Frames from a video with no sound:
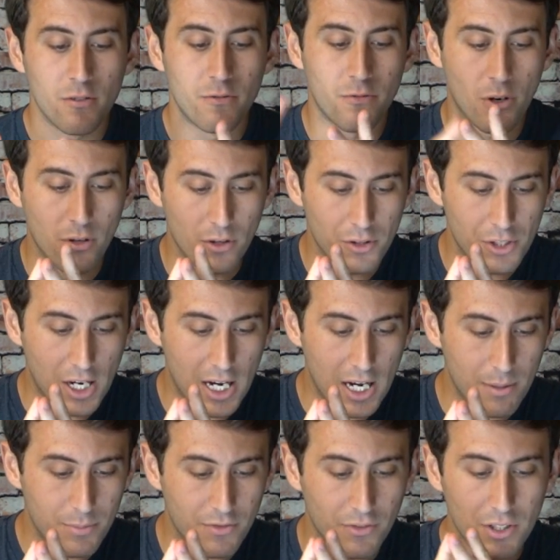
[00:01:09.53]
photo
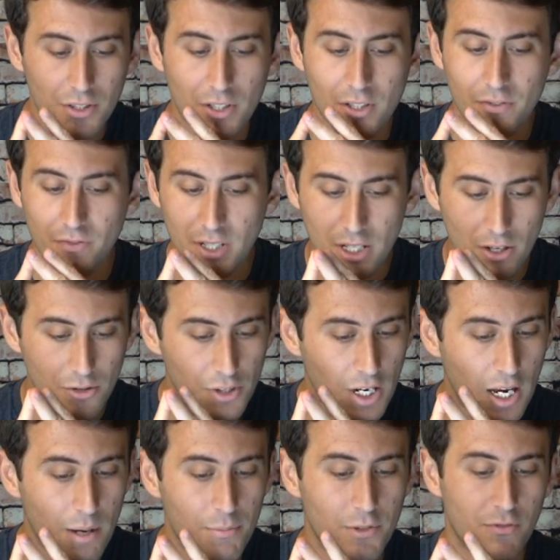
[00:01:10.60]
jobs versus video
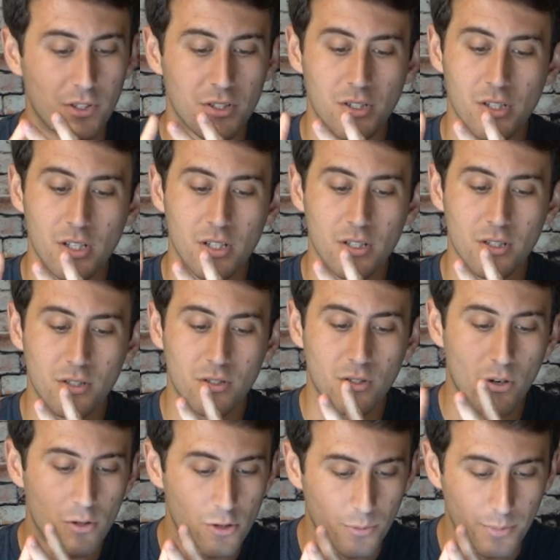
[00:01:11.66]
jobs versus
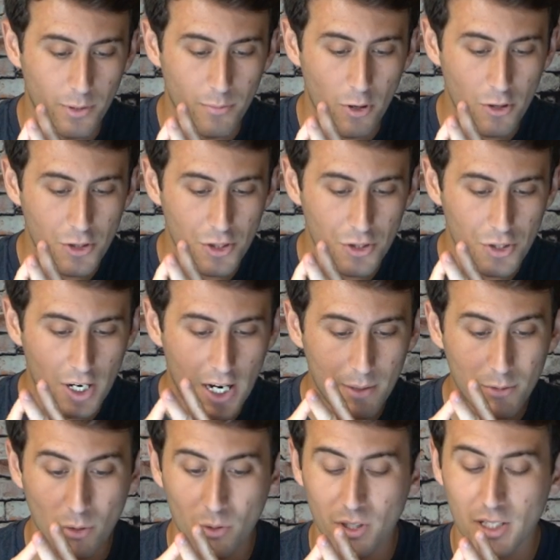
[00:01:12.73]
social promotion
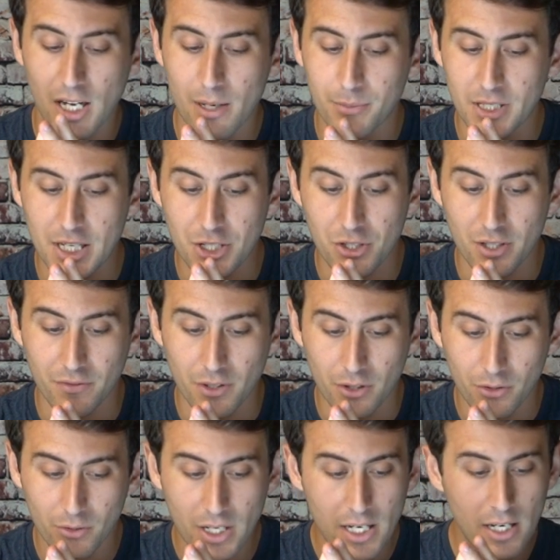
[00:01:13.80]
jobs, or a combination of the
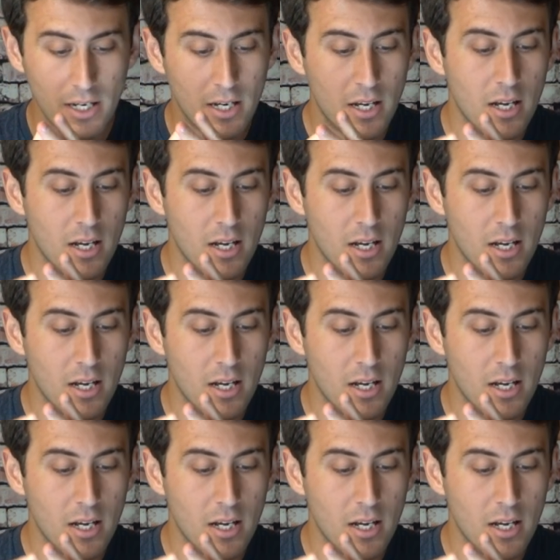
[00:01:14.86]
three.